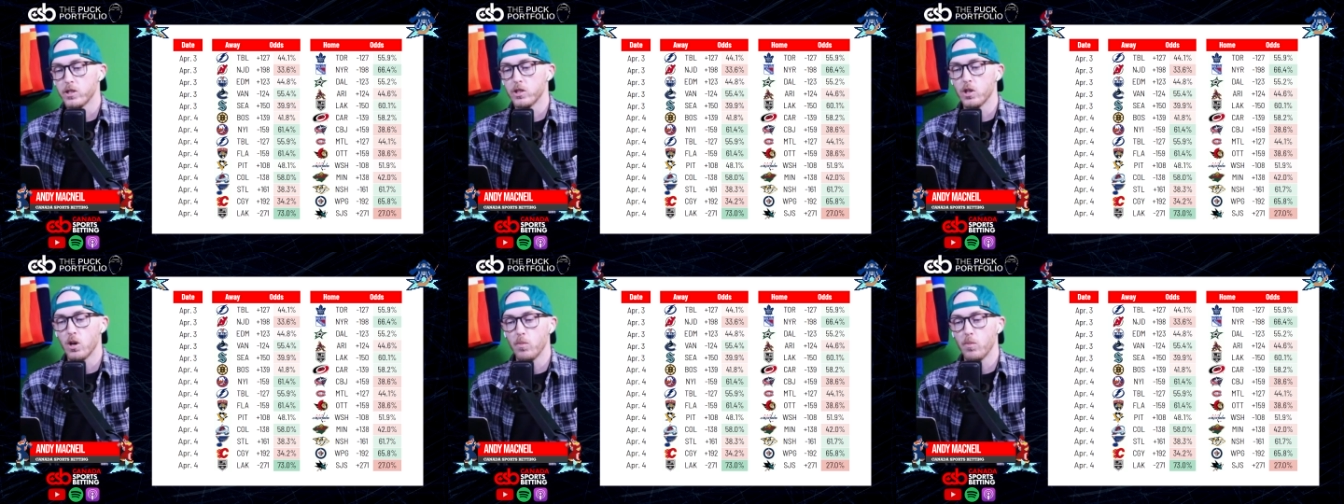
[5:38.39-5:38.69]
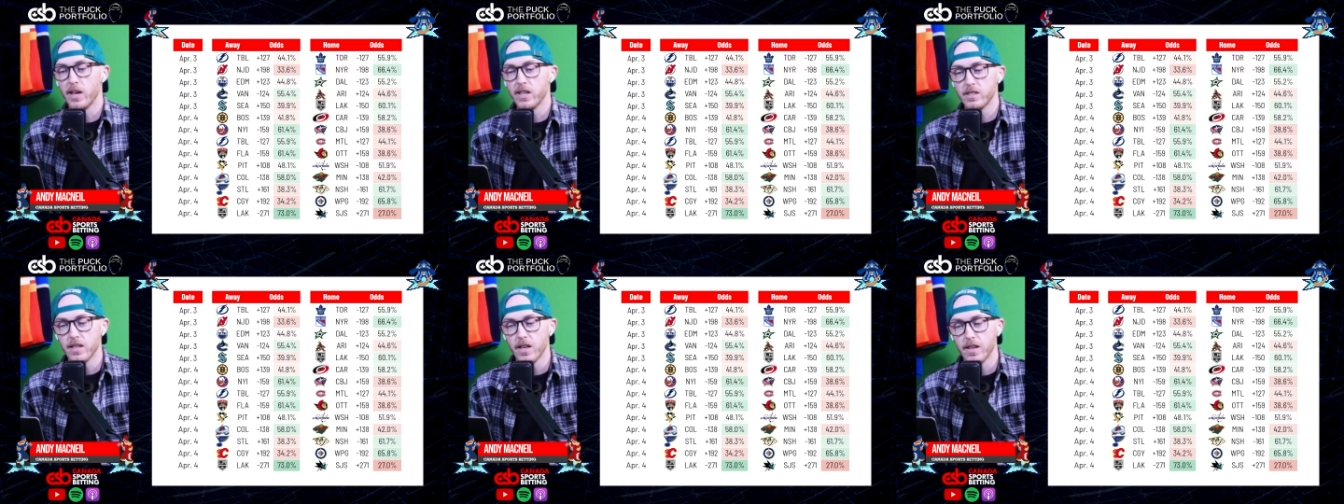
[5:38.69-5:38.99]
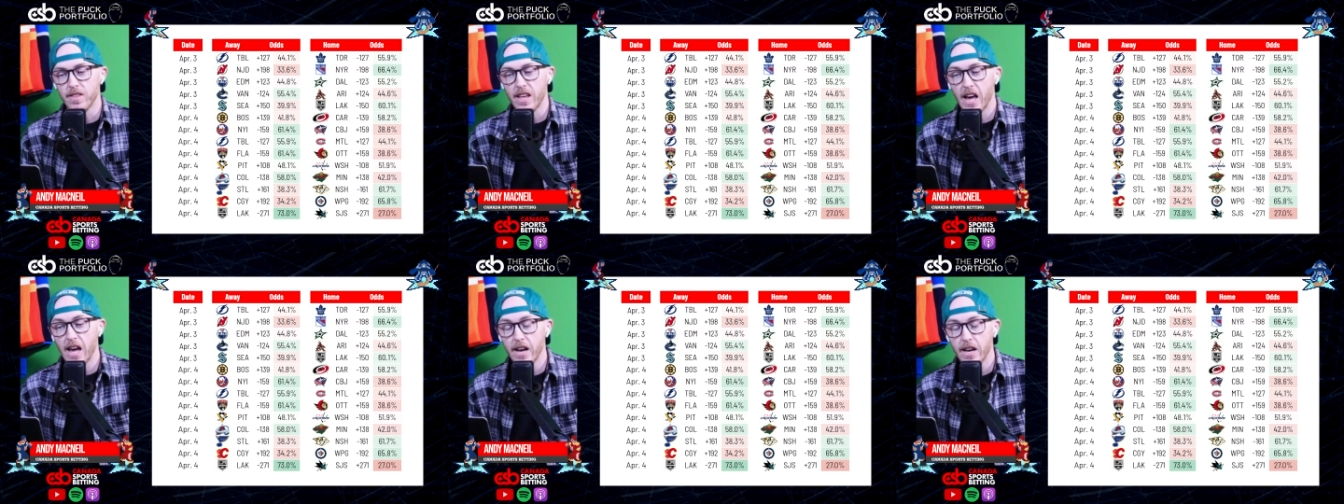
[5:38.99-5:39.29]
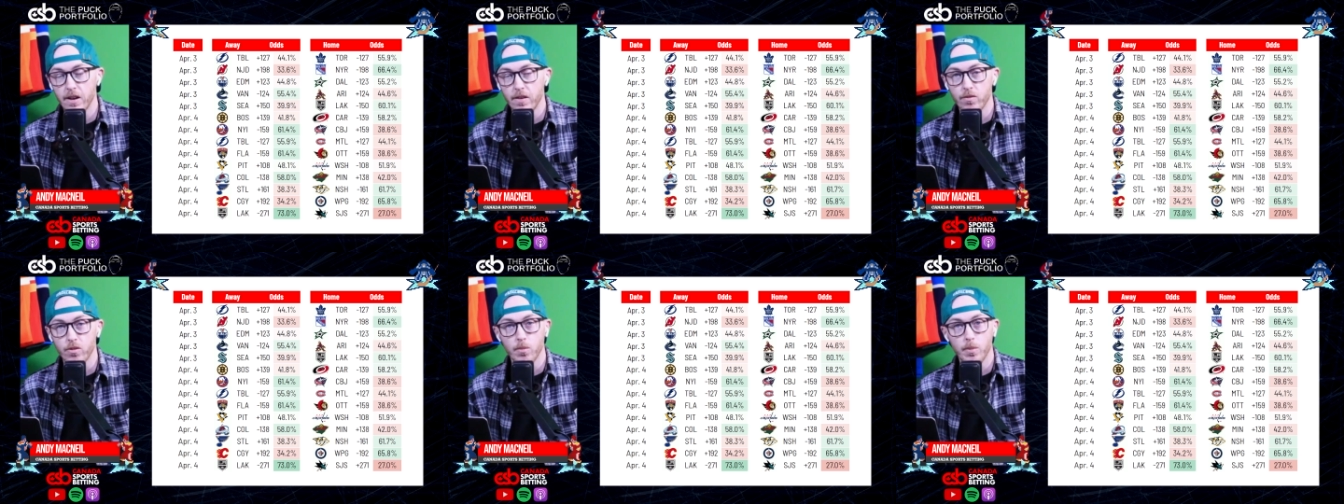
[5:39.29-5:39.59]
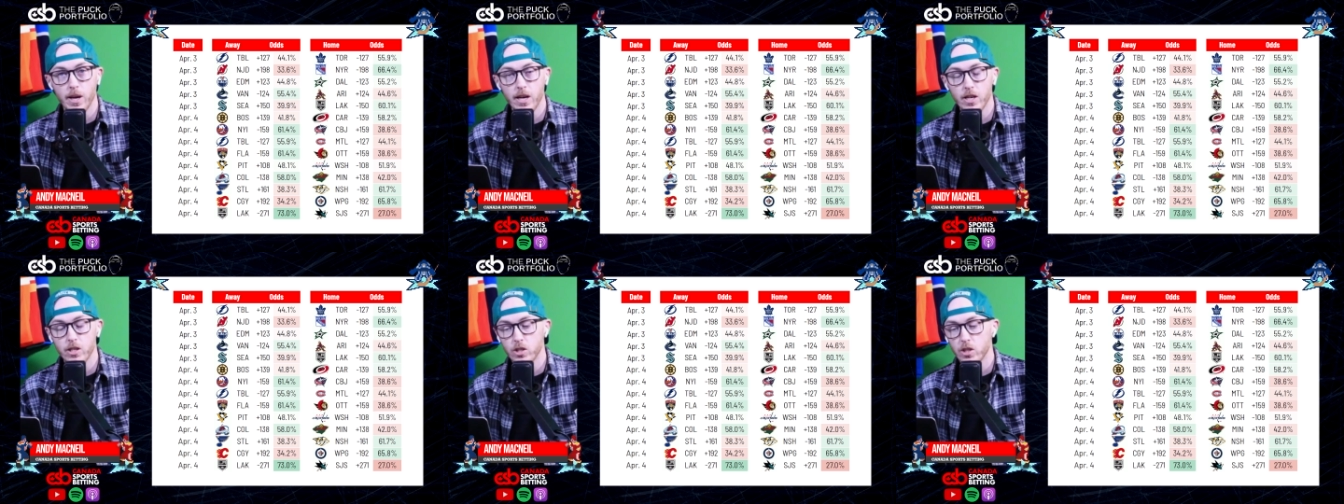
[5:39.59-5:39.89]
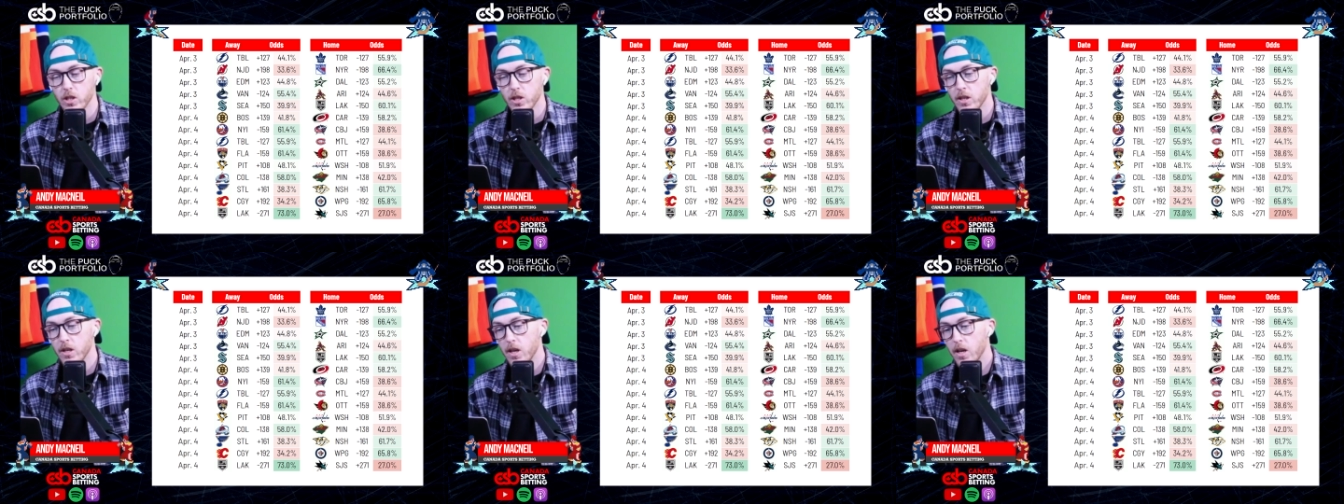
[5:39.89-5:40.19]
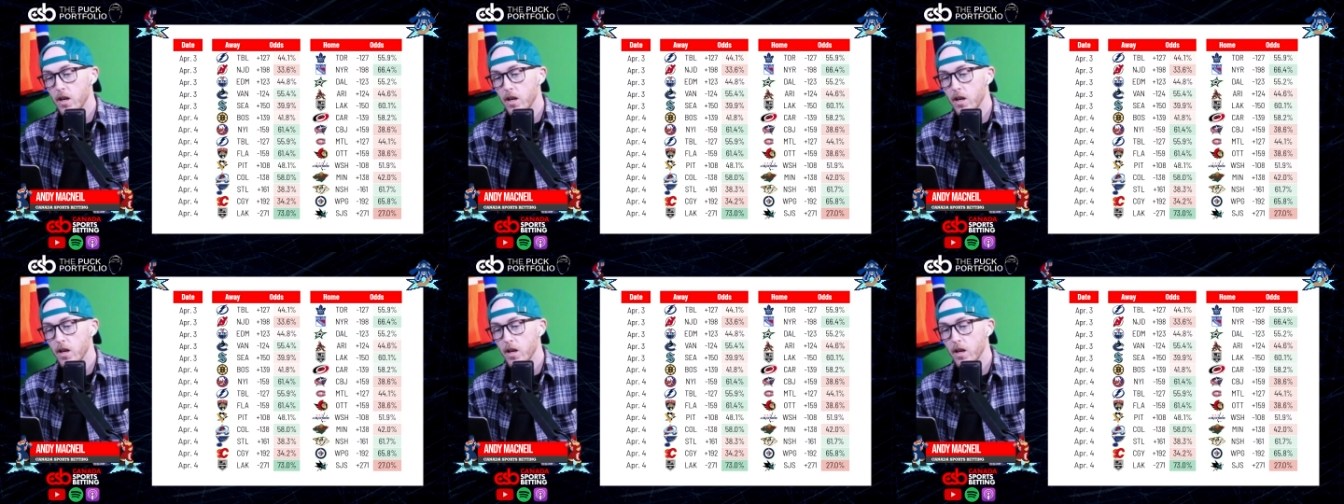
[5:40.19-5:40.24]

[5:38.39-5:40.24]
So, based on that information